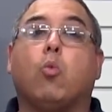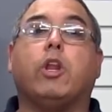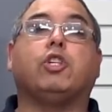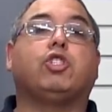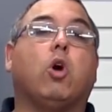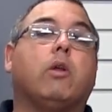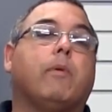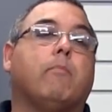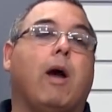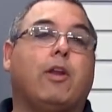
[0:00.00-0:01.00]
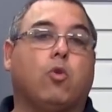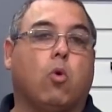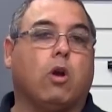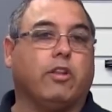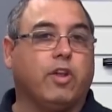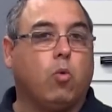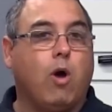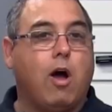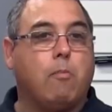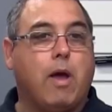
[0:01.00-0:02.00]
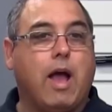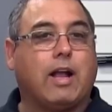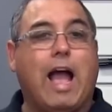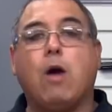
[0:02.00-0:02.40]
When it showed up at my door a little while back,